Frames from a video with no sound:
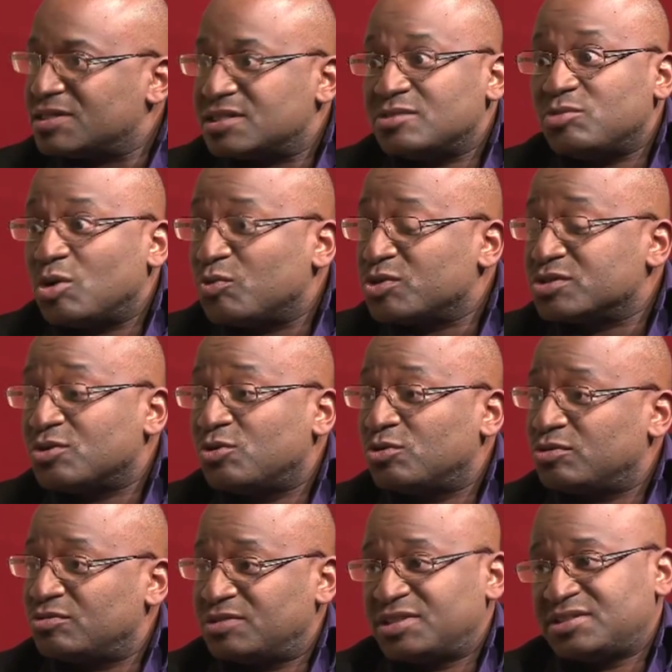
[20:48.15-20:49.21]
see what was going
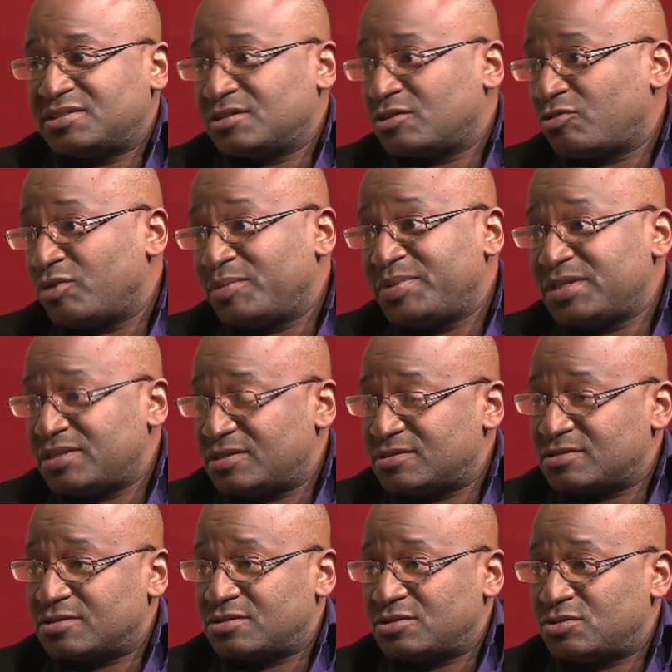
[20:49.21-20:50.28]
on at the Caribbean
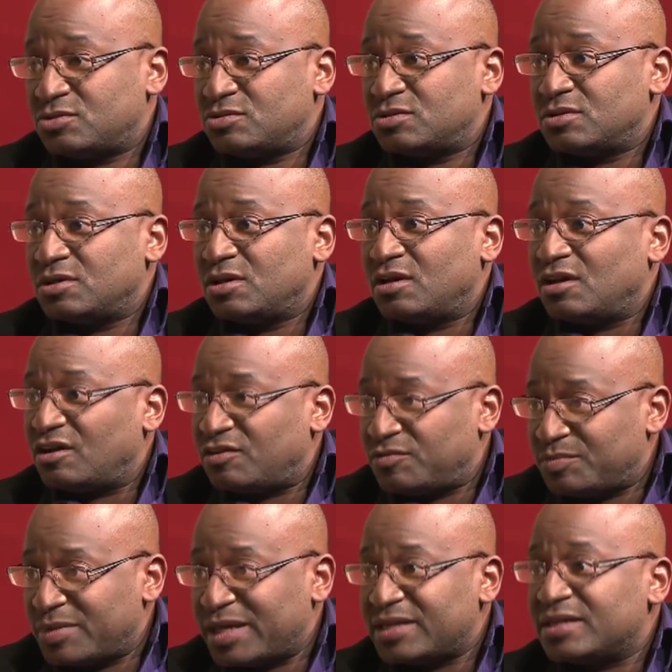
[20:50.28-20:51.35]
Institute
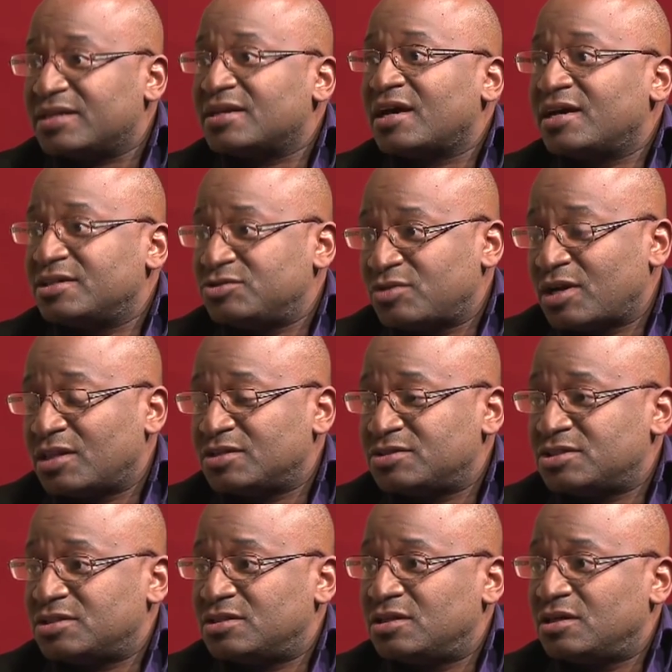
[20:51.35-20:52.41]
of Met and
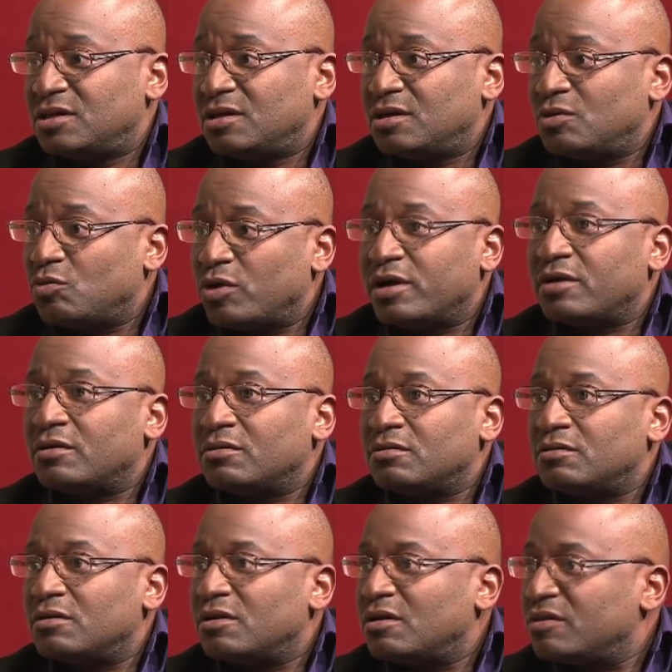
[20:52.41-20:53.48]
Hydrology, where
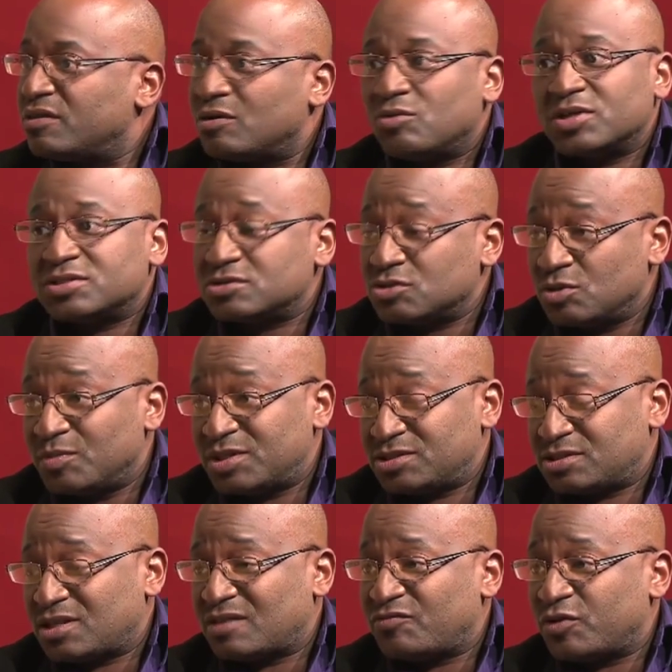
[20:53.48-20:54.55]
there was so
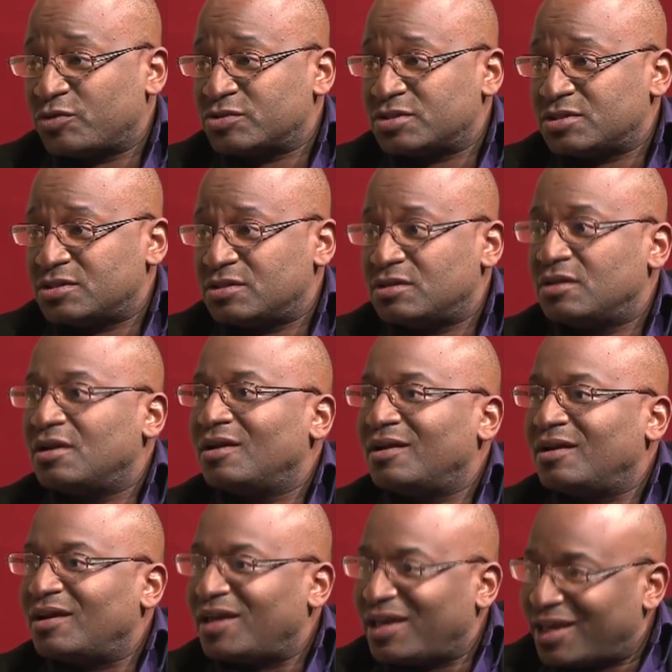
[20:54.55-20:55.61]
much diversity,
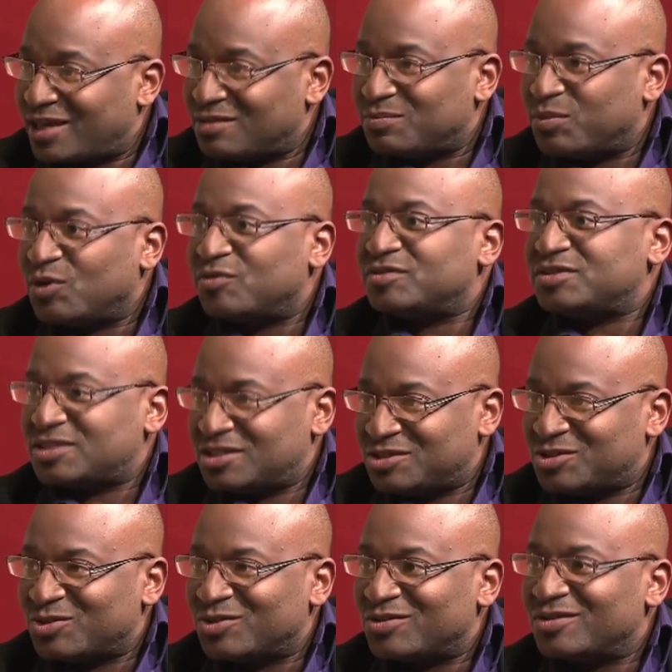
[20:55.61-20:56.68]
and both
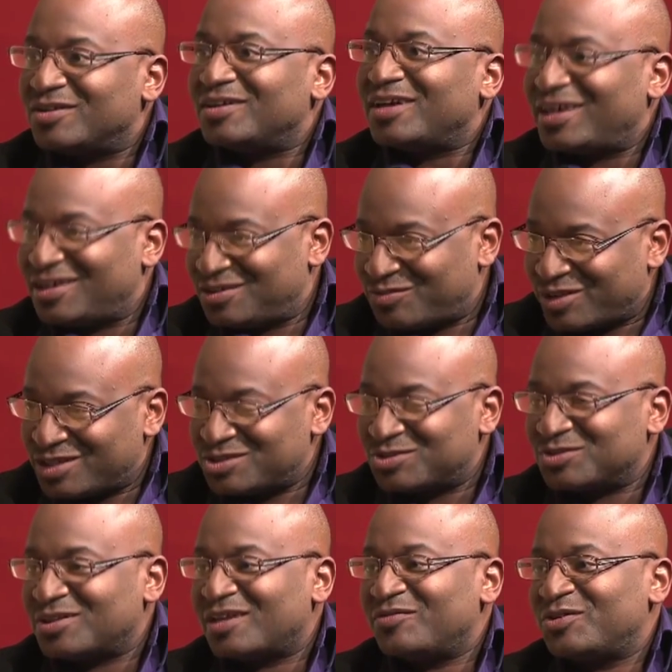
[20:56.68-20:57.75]
gender and
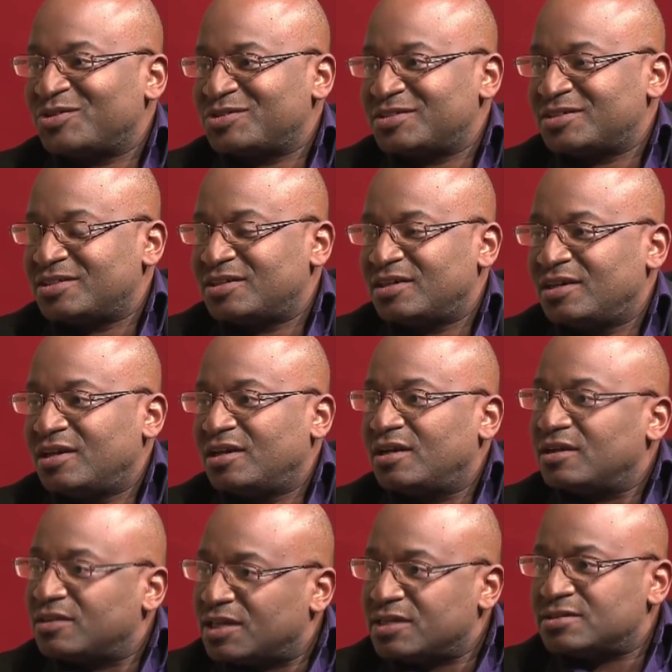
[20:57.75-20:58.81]
racial diversity.
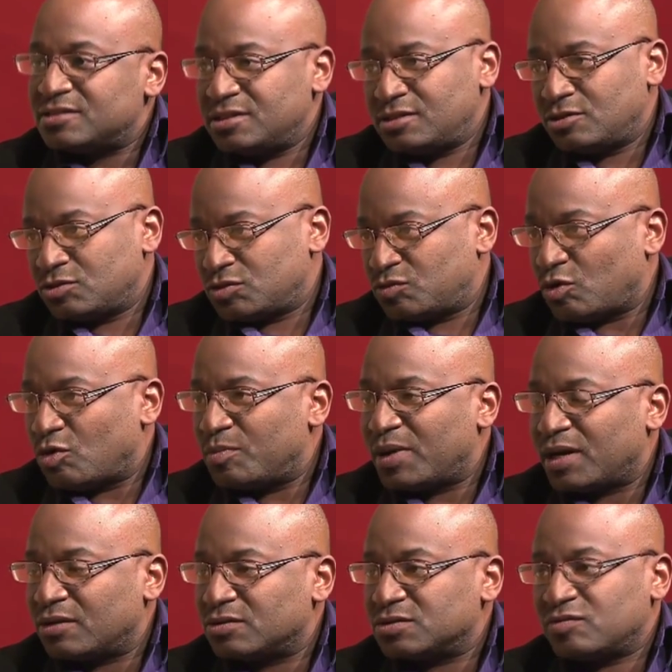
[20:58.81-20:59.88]
They see those role
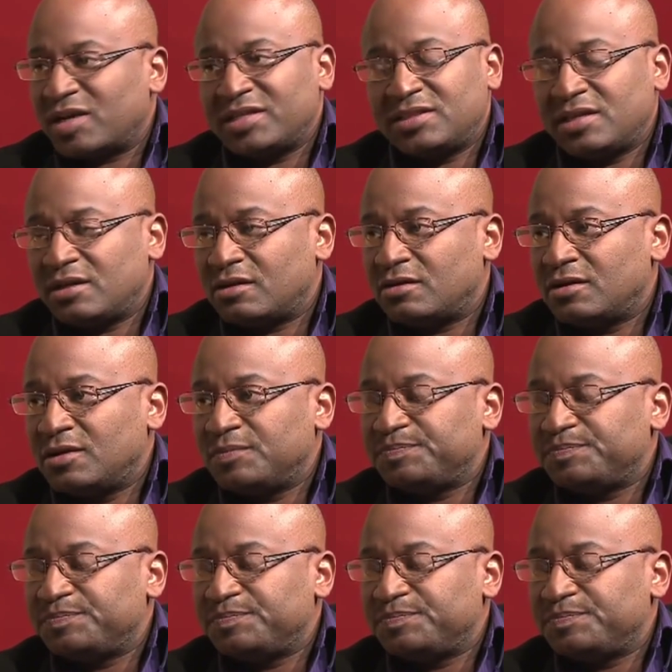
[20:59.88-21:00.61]
models right there.